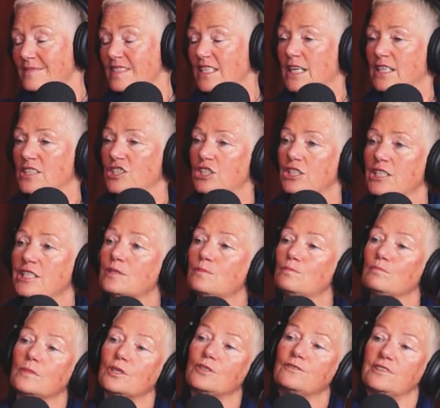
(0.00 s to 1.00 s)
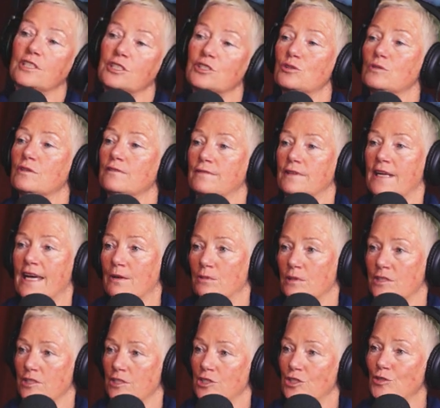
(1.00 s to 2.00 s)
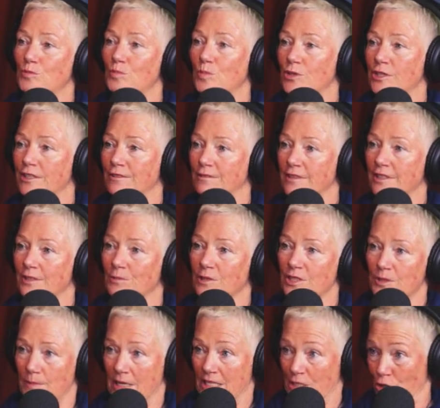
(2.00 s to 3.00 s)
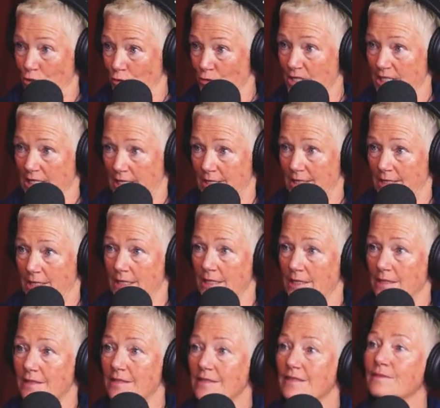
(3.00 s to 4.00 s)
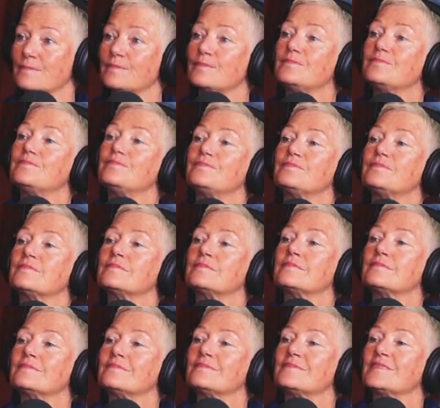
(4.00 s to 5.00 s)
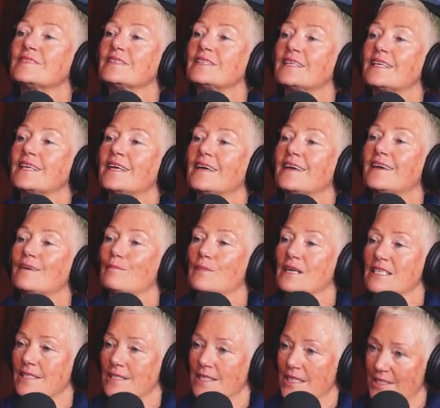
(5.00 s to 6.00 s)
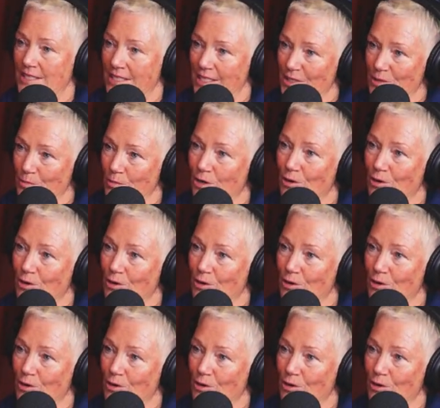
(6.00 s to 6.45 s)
yeah, she had moved into a flat with a new boyfriend with my two sisters. Okay. My sisters